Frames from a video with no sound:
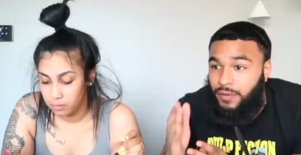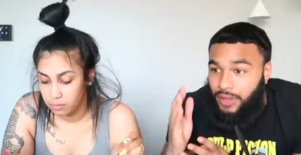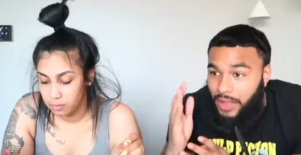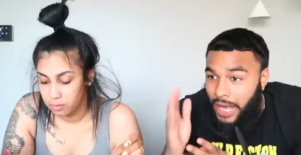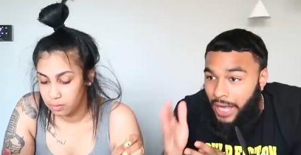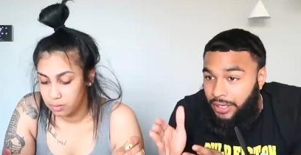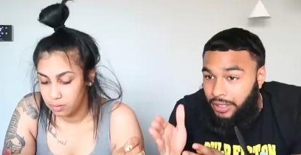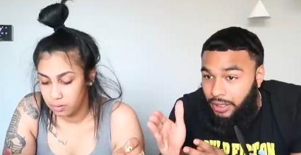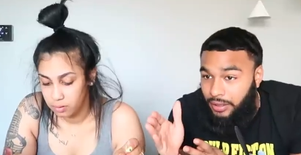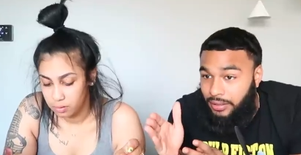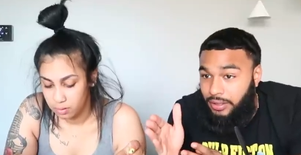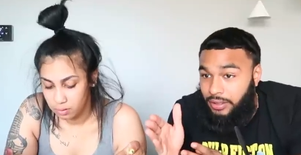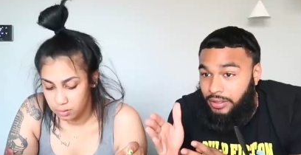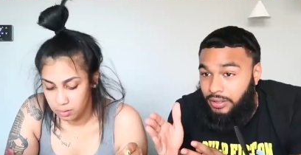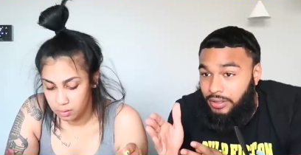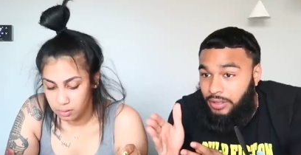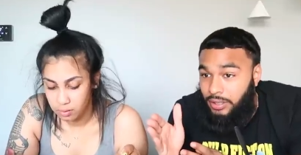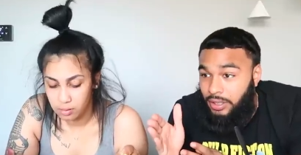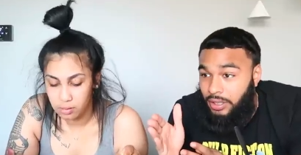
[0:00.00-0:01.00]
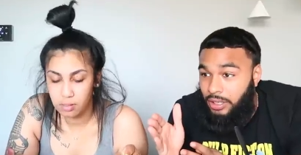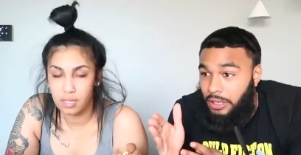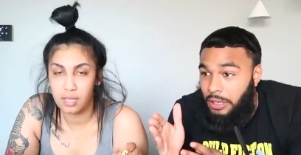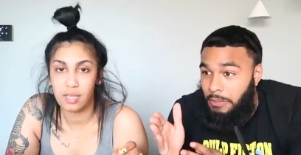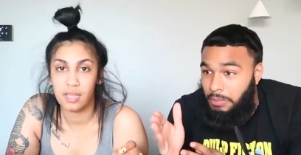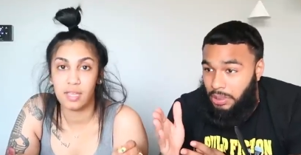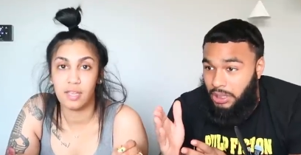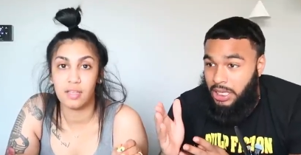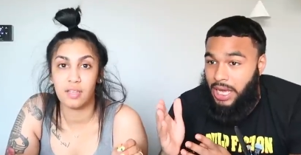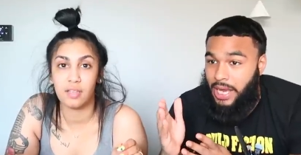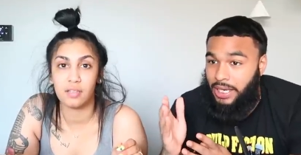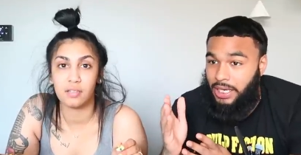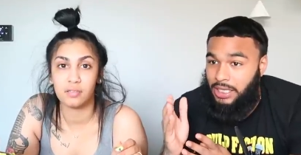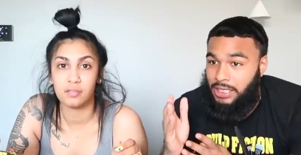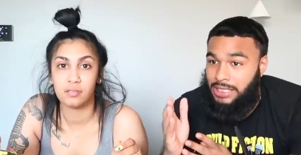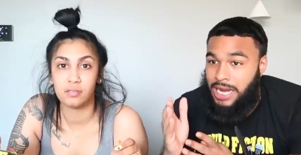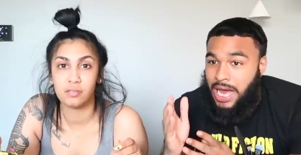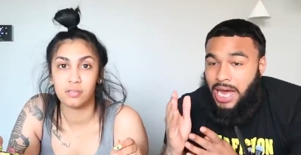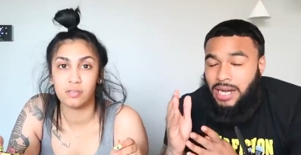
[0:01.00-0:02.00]
Speaker 1: for that nigga, but
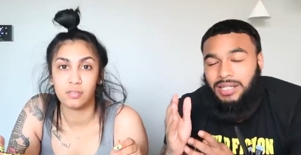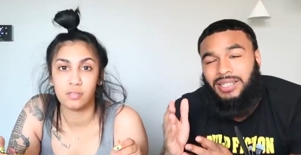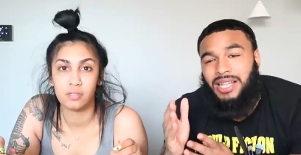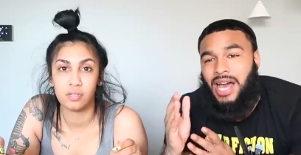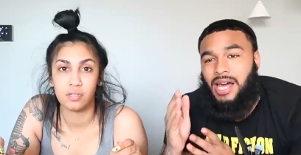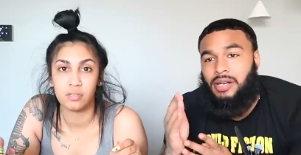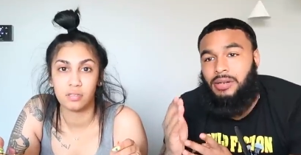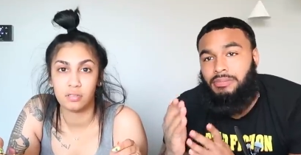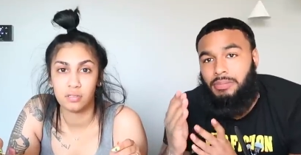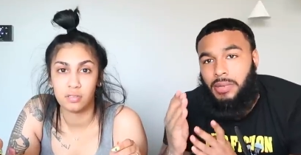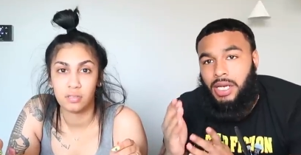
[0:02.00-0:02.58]
like not a lot of